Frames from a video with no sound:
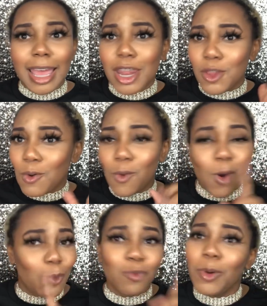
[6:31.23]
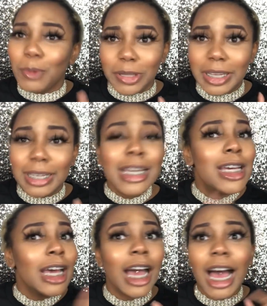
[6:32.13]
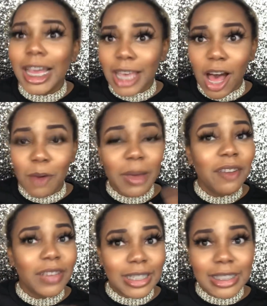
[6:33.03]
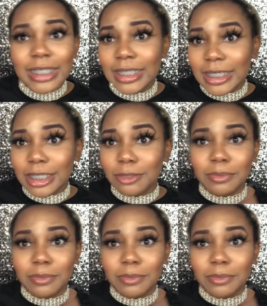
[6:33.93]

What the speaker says: And one more thing. Y'all, my face looks slim.